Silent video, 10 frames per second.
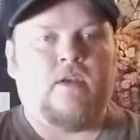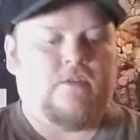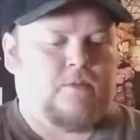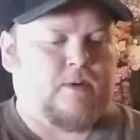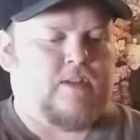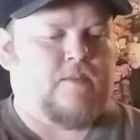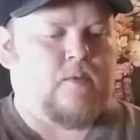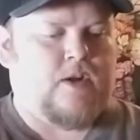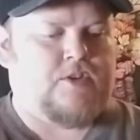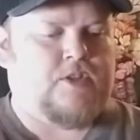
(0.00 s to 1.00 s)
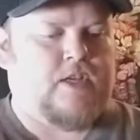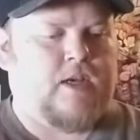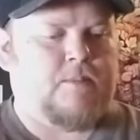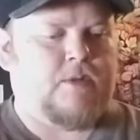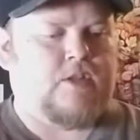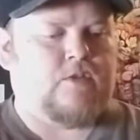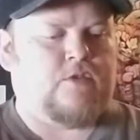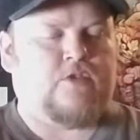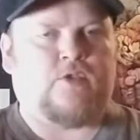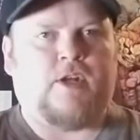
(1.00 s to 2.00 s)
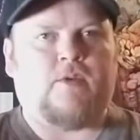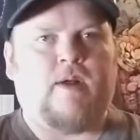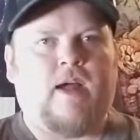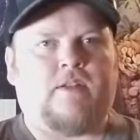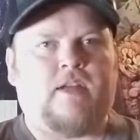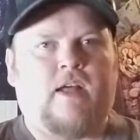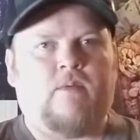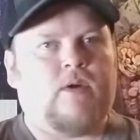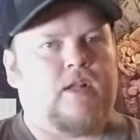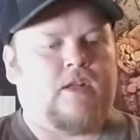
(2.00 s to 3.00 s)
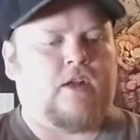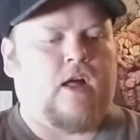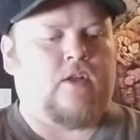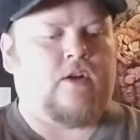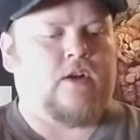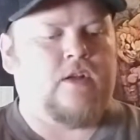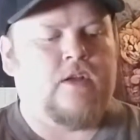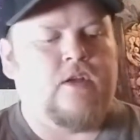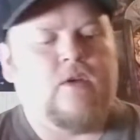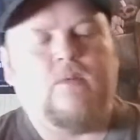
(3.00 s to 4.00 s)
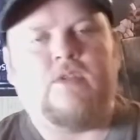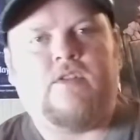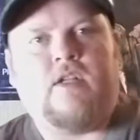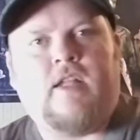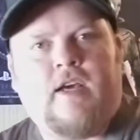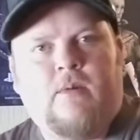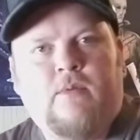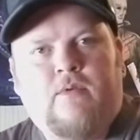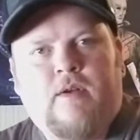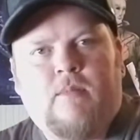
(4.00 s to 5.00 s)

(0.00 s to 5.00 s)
Surprised I haven't watched it yet, but this is Shrink Rat. The guy wanted $1, which is the Lego movie on